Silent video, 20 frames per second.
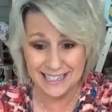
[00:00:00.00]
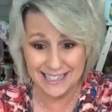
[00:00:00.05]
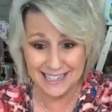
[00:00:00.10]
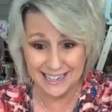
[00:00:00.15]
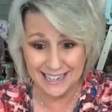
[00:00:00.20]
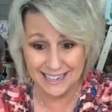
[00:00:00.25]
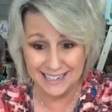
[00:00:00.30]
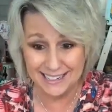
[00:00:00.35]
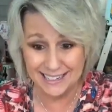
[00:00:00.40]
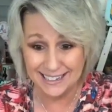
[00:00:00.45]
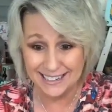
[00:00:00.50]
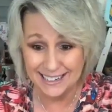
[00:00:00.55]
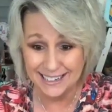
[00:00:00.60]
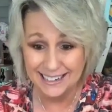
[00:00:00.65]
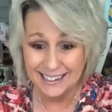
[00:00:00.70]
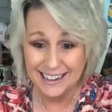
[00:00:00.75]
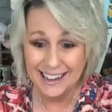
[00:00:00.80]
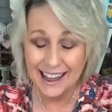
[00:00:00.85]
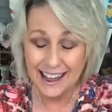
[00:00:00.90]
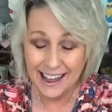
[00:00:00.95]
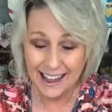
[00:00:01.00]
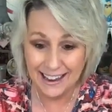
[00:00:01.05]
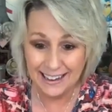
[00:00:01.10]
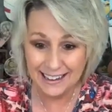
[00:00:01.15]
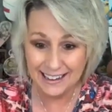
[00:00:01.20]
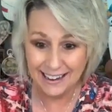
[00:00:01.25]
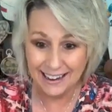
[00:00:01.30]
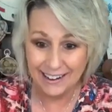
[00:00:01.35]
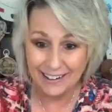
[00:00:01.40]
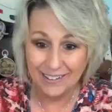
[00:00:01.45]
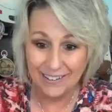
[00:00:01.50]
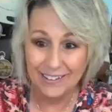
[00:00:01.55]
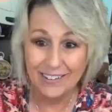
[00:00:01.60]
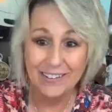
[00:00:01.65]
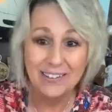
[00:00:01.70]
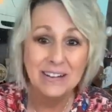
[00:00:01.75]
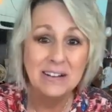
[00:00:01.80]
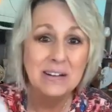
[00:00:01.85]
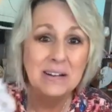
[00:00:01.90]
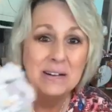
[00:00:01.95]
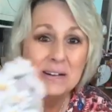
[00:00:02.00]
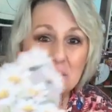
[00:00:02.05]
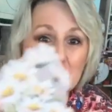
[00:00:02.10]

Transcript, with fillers: That's it. Hi, Carol.